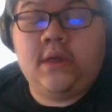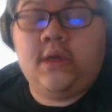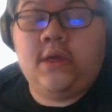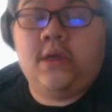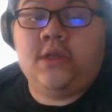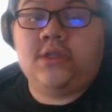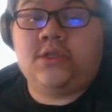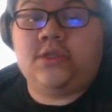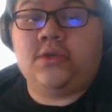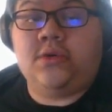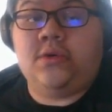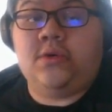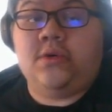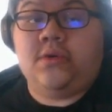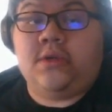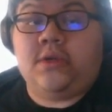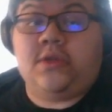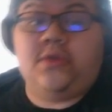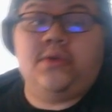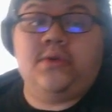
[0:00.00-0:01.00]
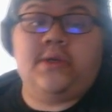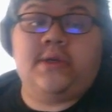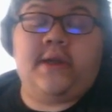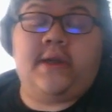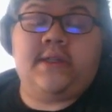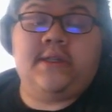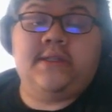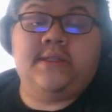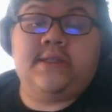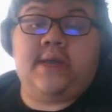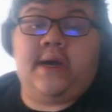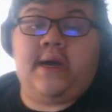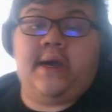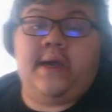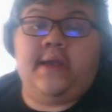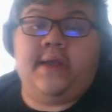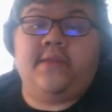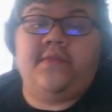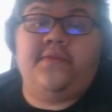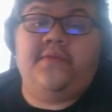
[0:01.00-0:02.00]
So the two characters
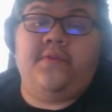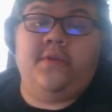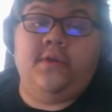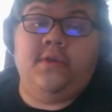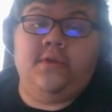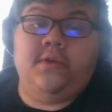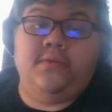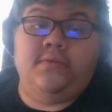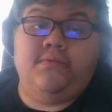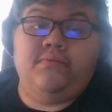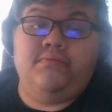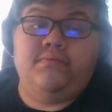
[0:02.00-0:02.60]
are as follow.